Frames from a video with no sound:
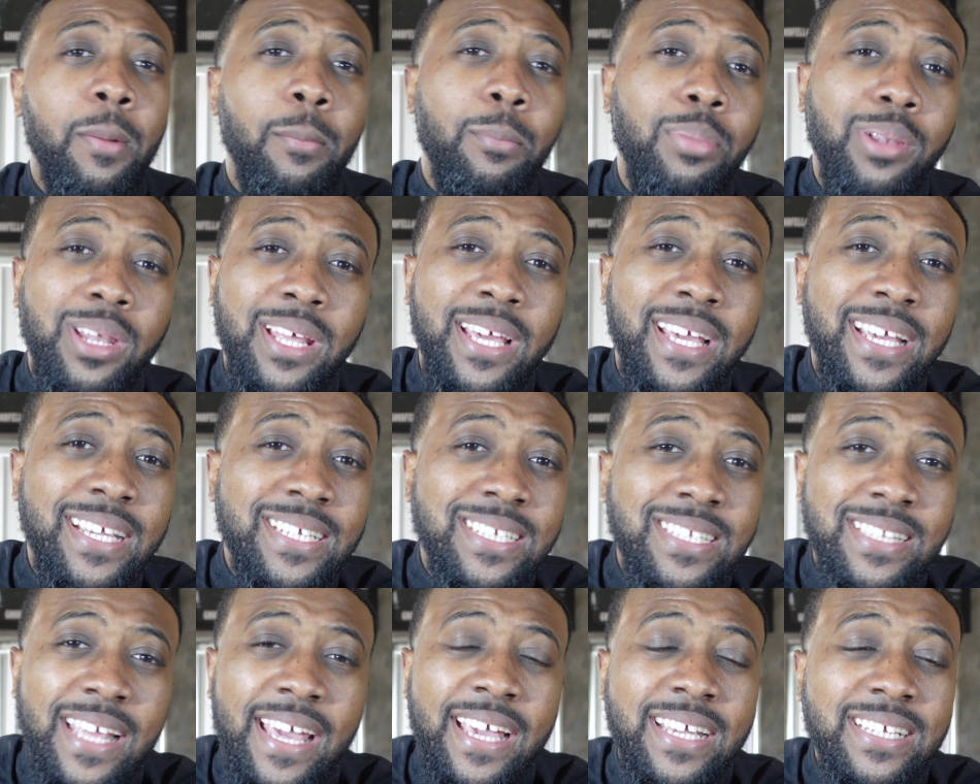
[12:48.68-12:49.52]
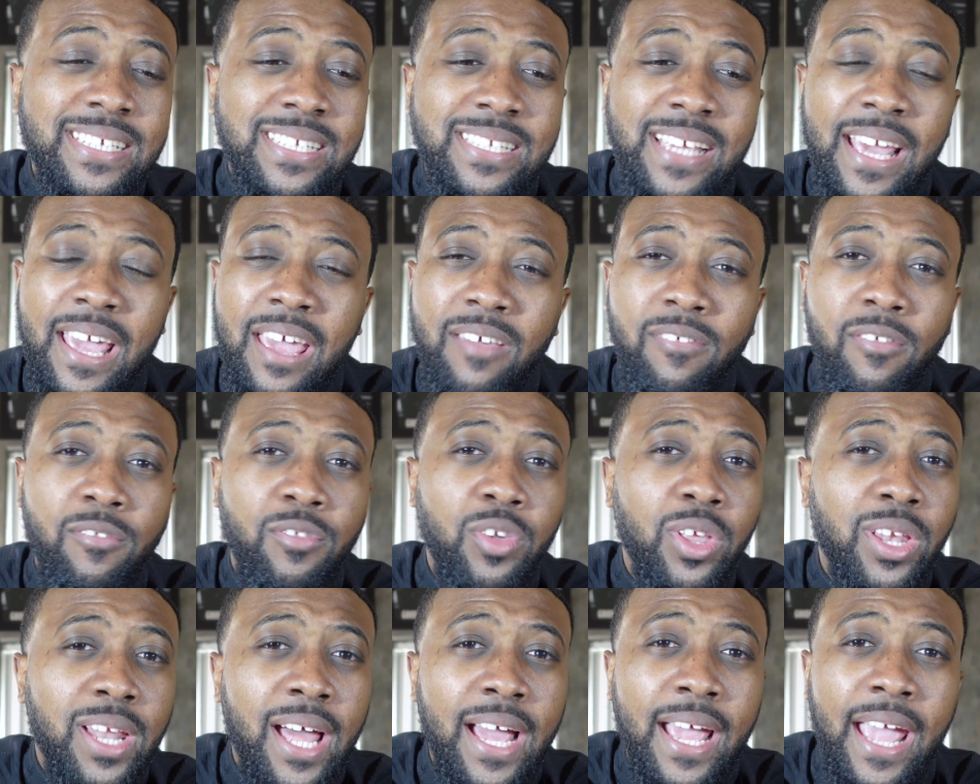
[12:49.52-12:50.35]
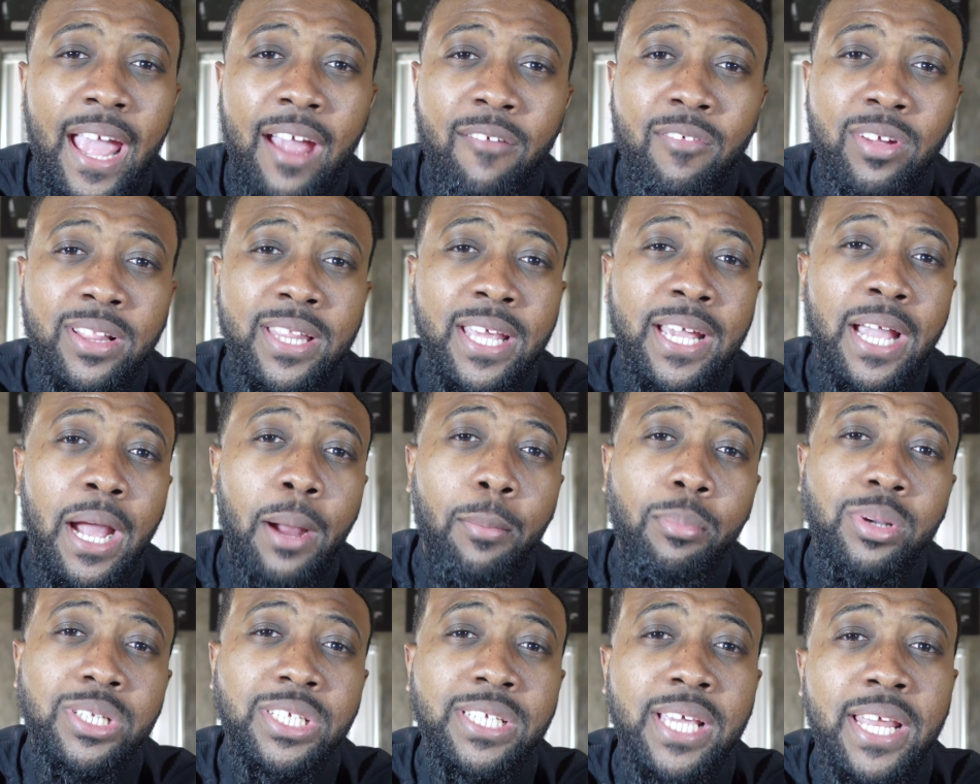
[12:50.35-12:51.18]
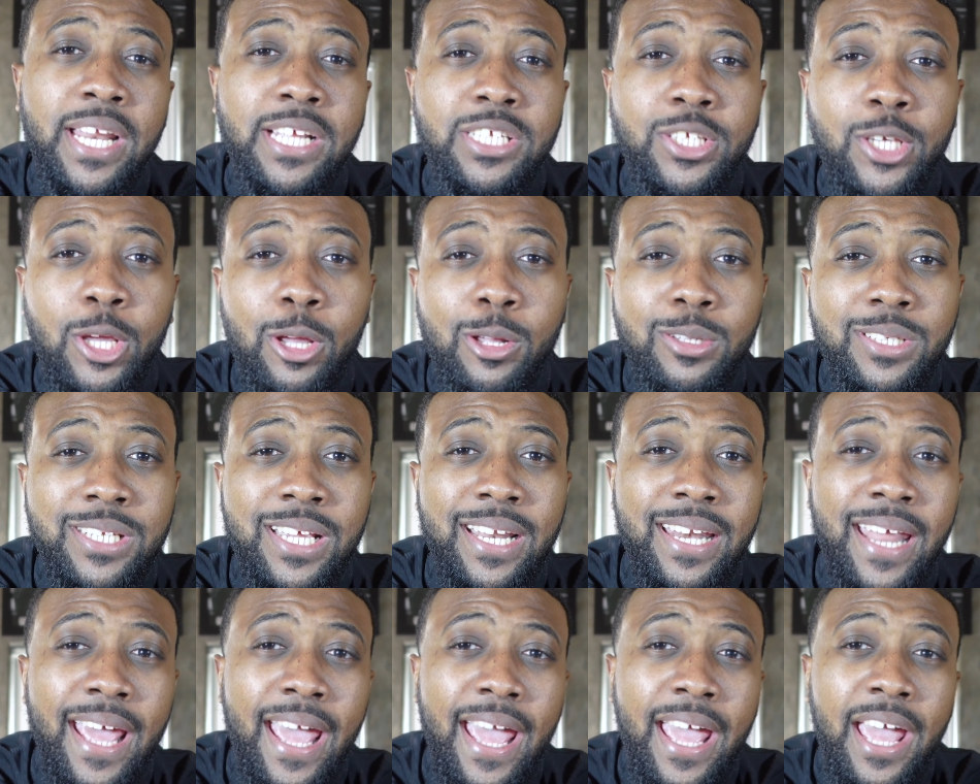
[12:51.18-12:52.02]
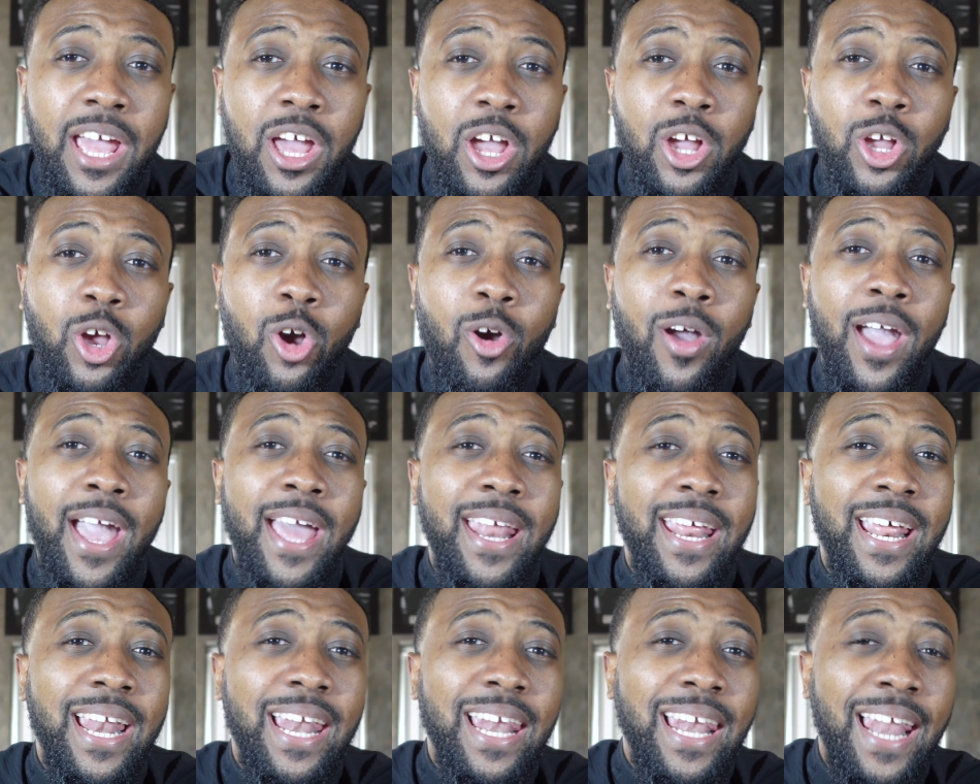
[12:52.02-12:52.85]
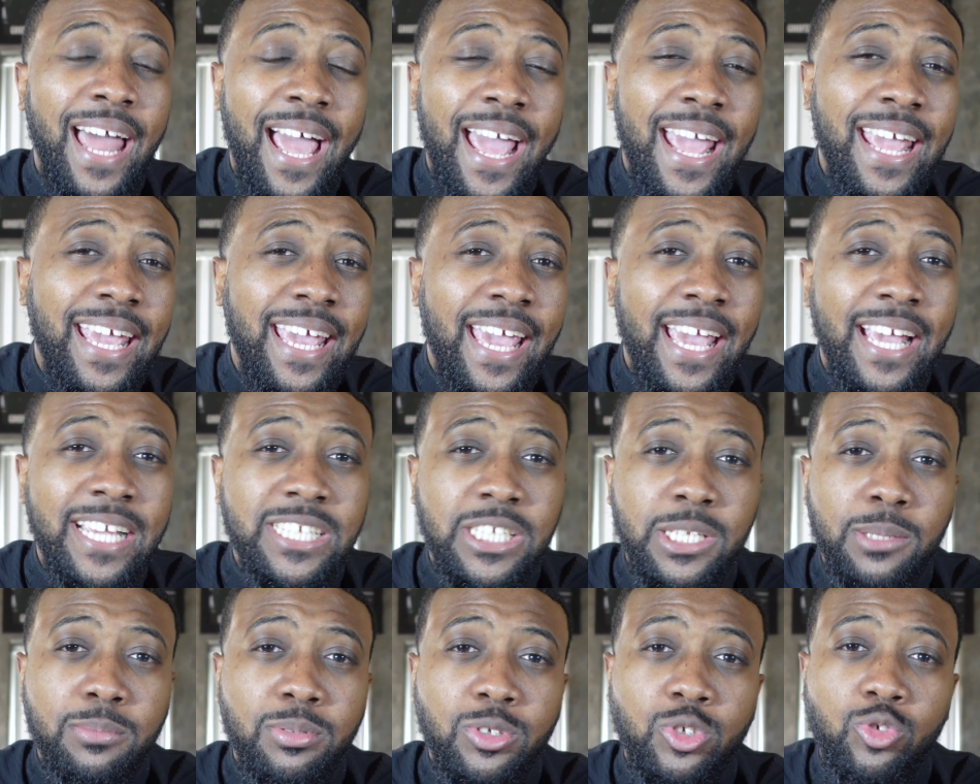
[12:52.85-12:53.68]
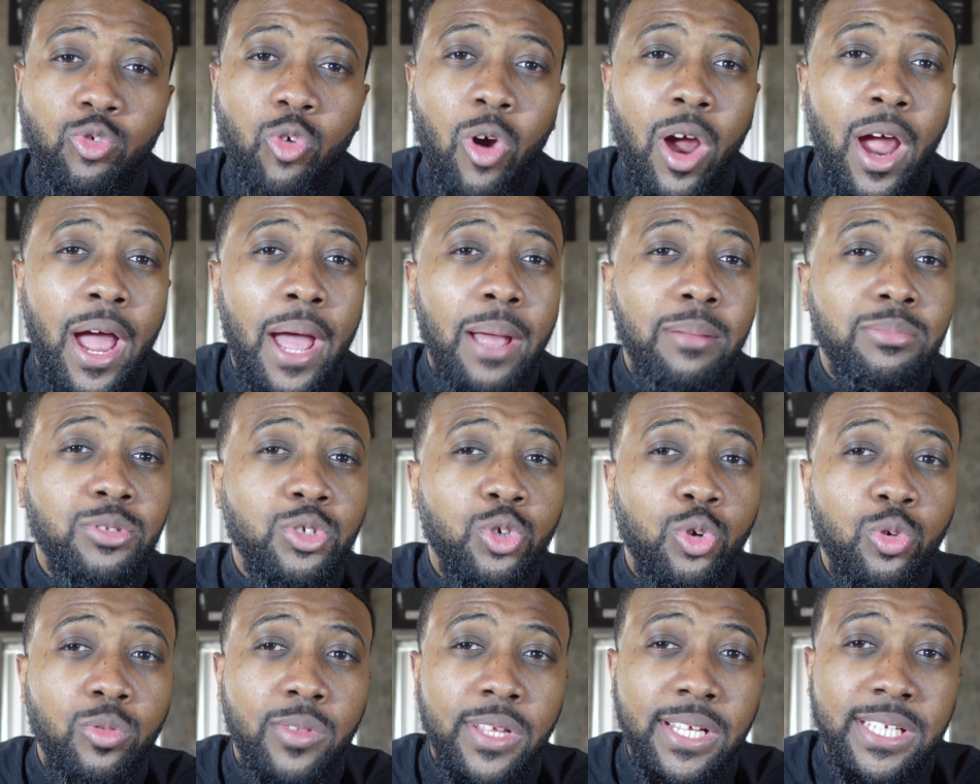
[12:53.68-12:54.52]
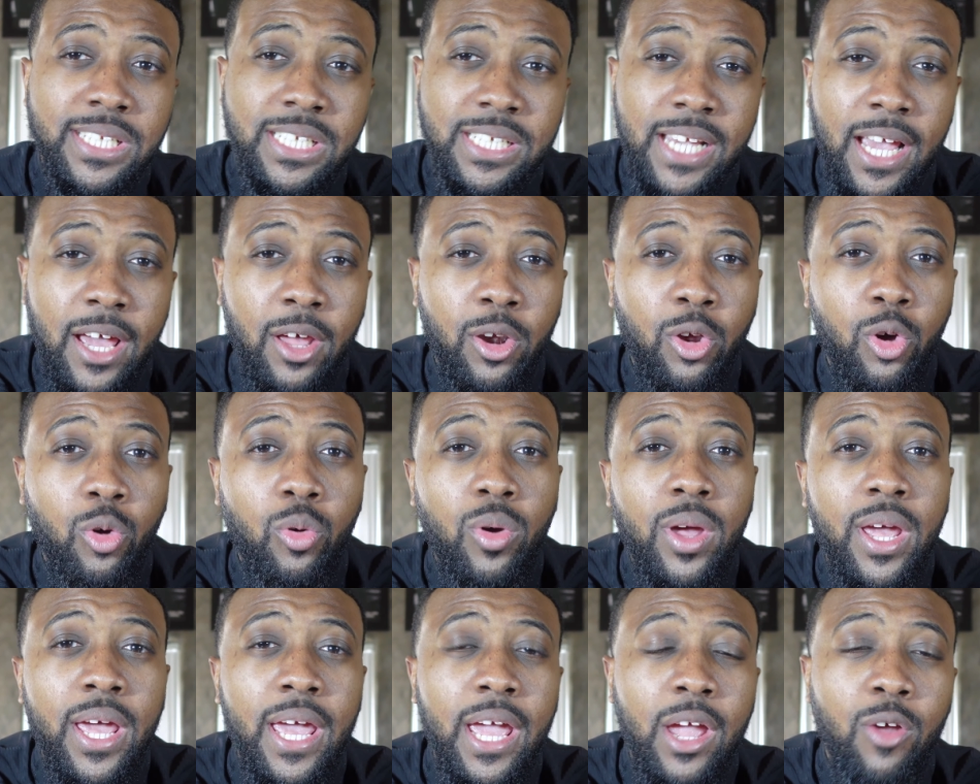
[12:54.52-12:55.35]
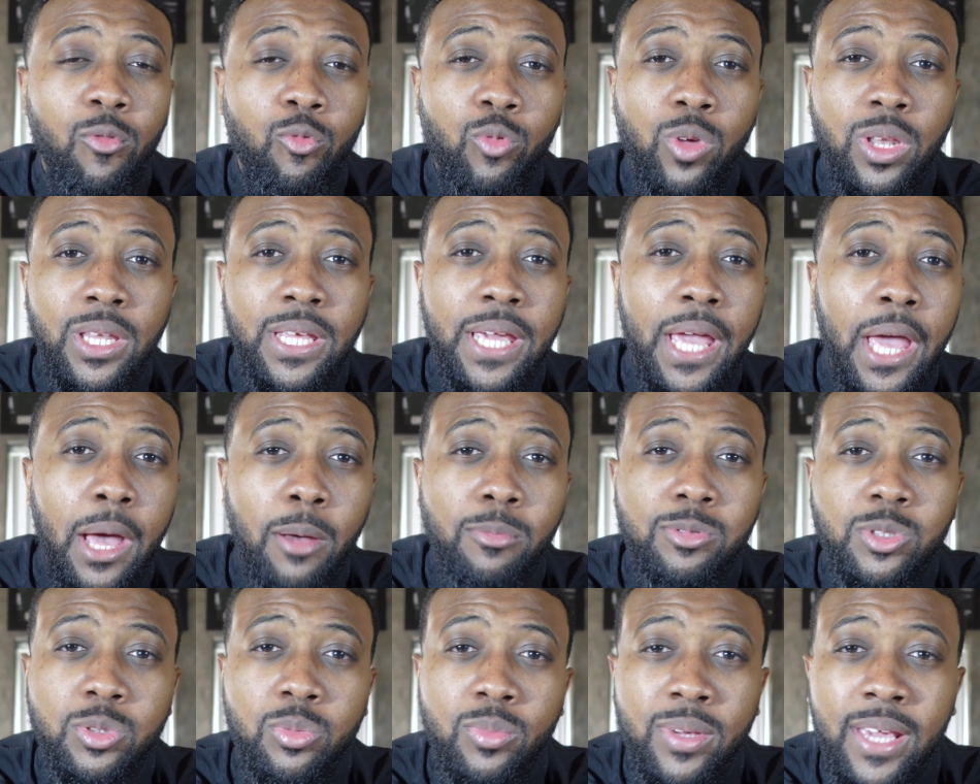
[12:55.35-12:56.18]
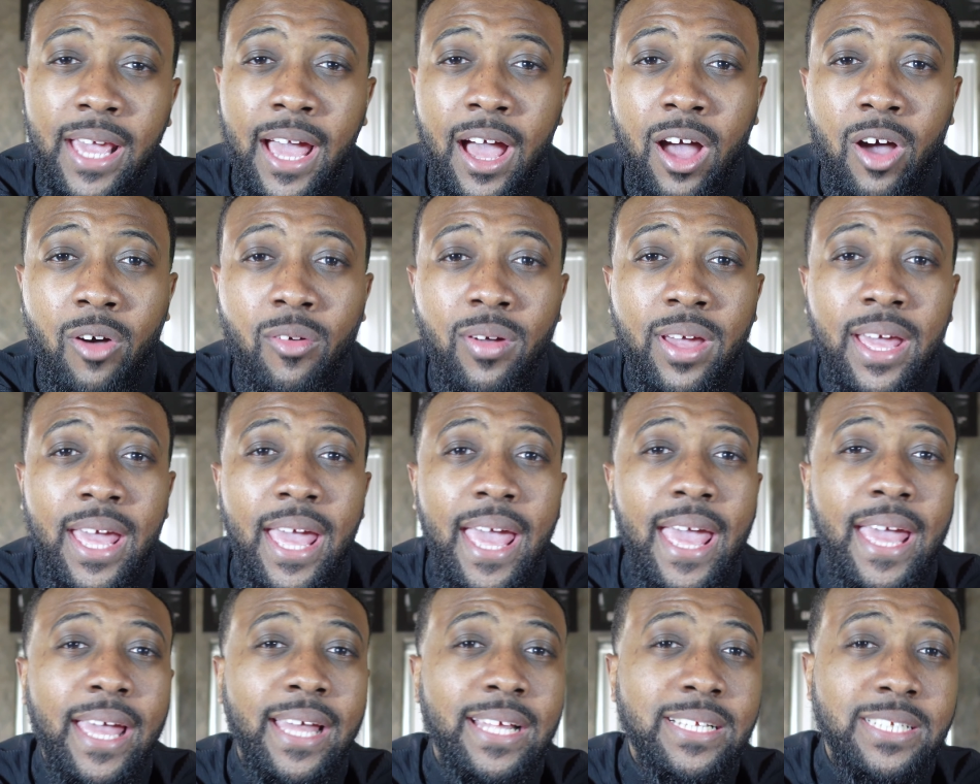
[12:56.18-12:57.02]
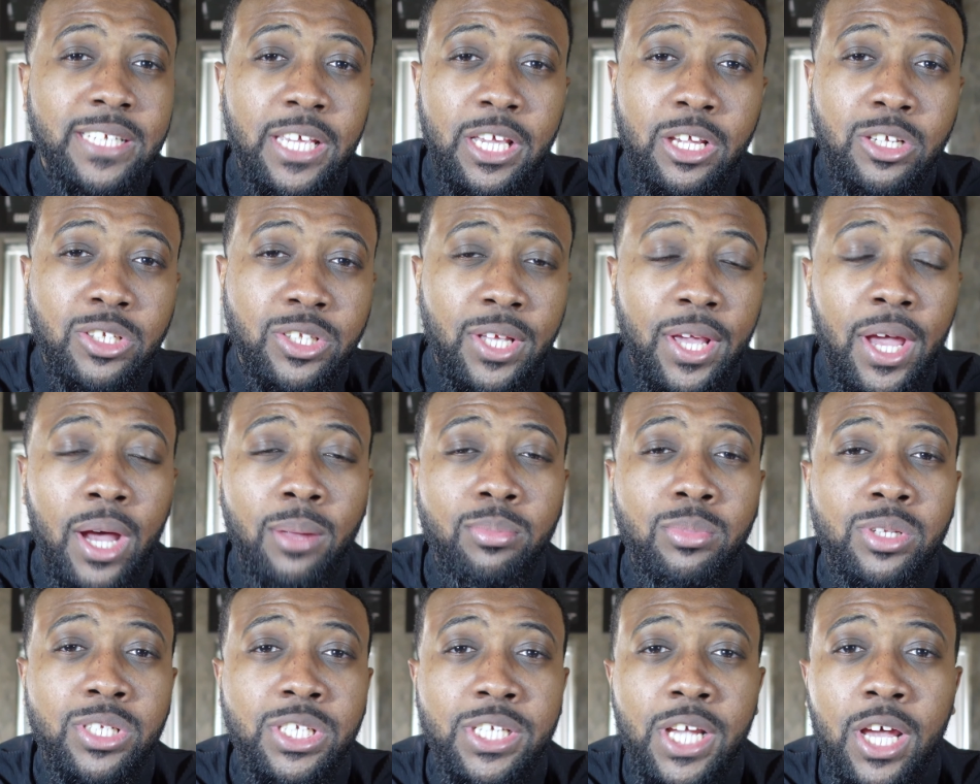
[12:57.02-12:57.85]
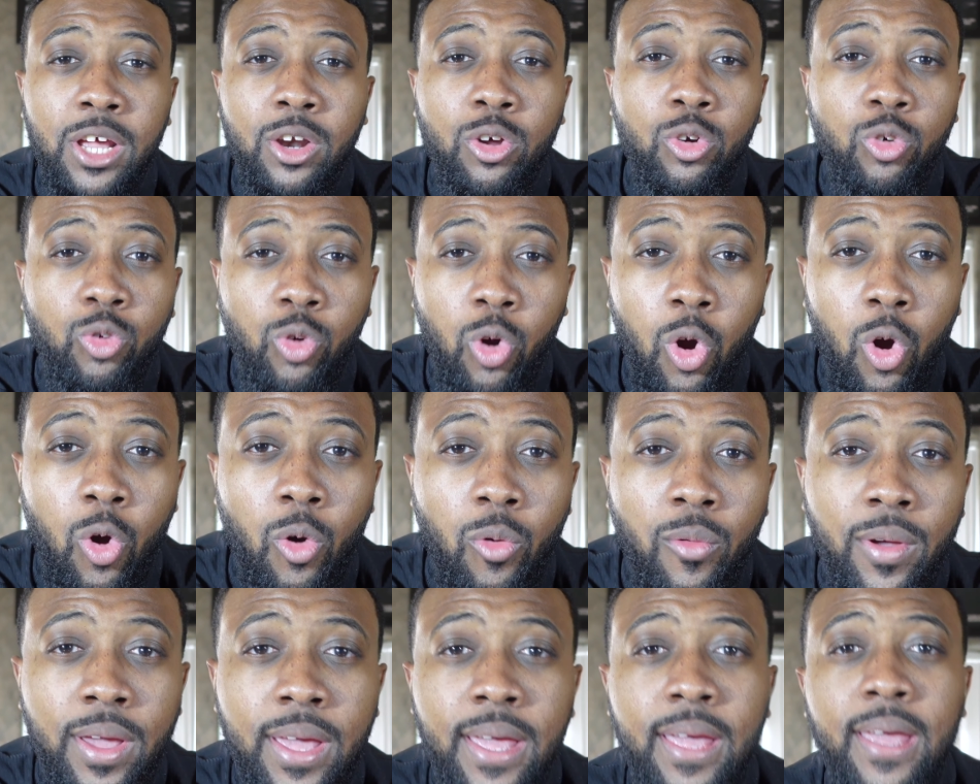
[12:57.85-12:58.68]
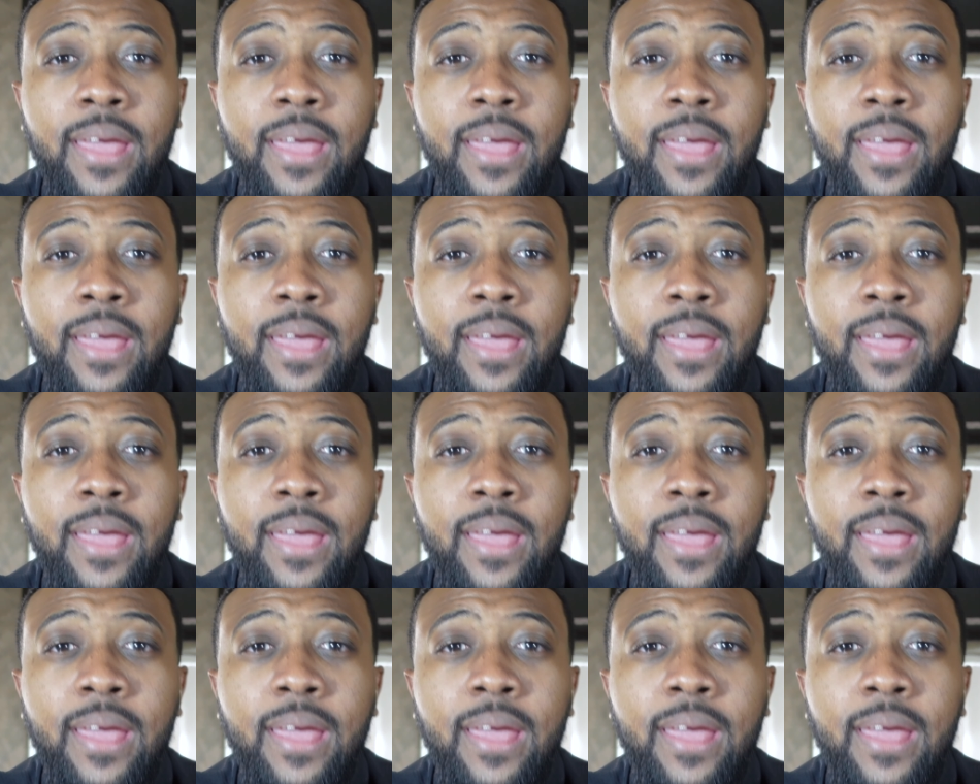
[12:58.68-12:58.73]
Please stay safe. If you like everything I presented to you today, go ahead and like and subscribe to the channel. It really helps me out and continues to help the channel grow.